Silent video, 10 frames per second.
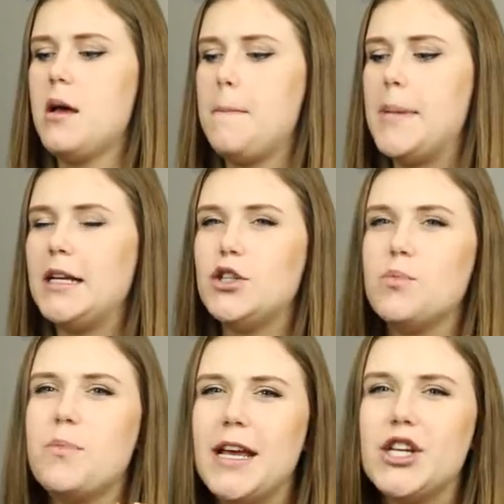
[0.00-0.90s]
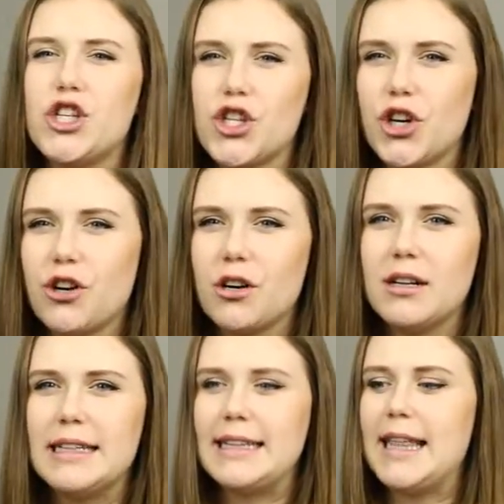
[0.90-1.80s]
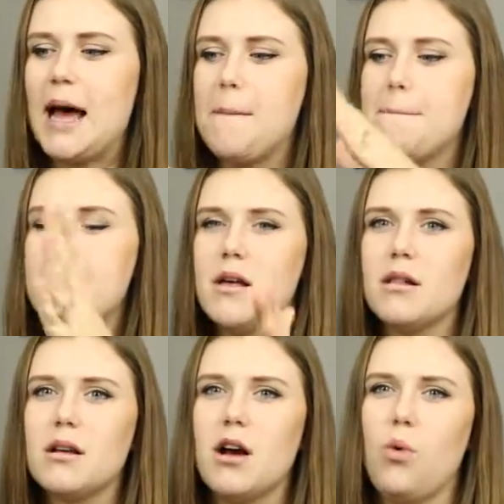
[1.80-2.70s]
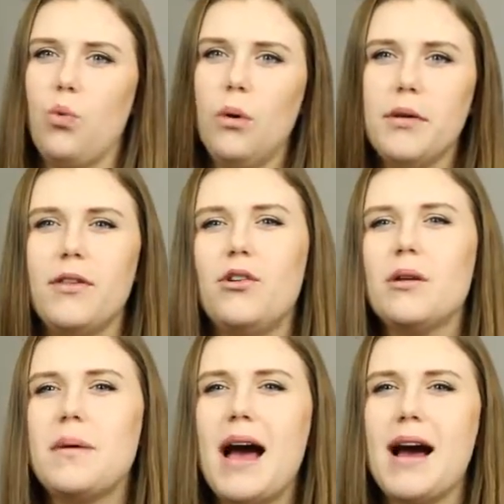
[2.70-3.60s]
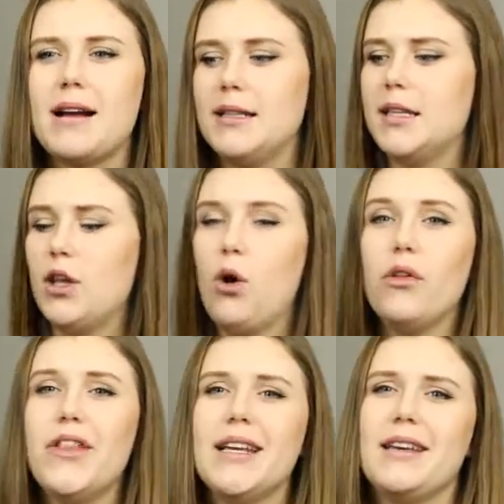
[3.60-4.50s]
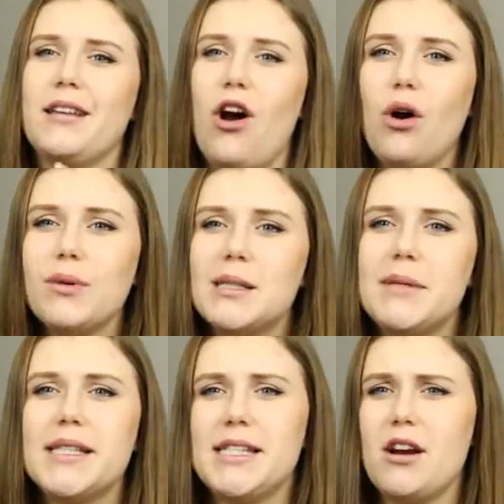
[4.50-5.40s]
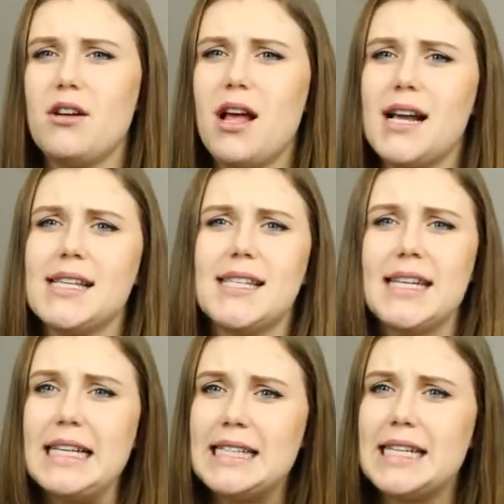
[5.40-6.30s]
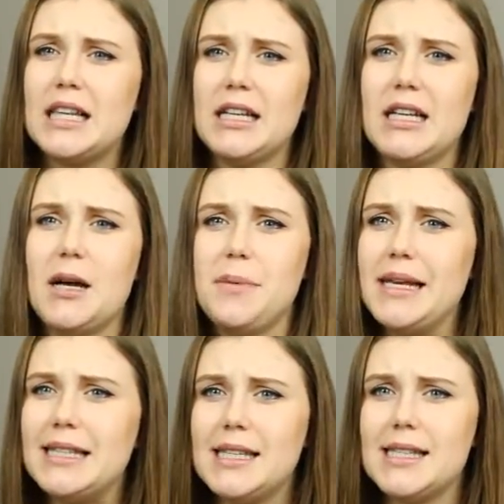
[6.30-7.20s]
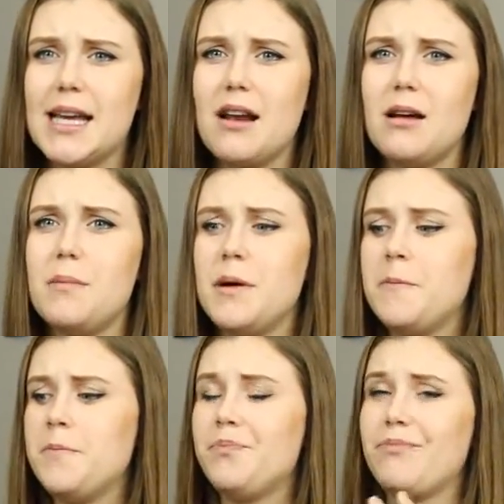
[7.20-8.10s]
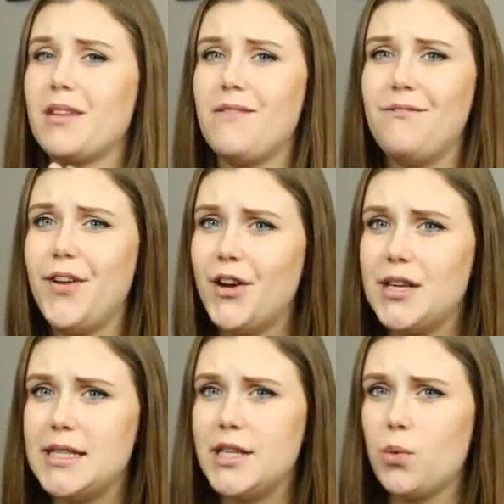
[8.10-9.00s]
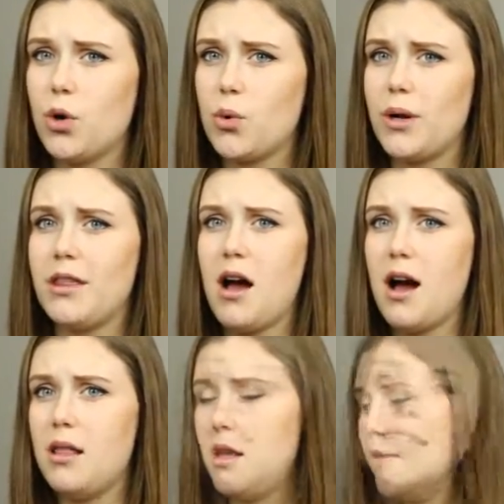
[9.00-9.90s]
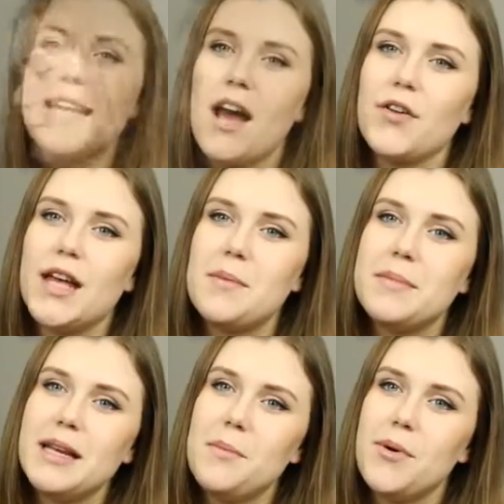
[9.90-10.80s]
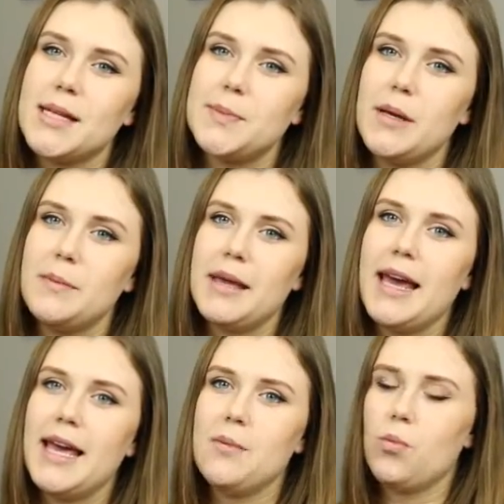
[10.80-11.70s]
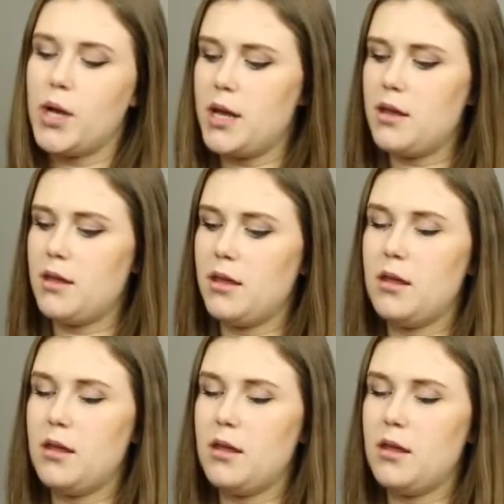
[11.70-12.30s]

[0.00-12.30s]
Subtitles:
made to make sure that milk won't be flowing back, that the whole thing can always be sterilized, easy cleanup, easy setup, very easy to work with. Now the Ameda breast pump came with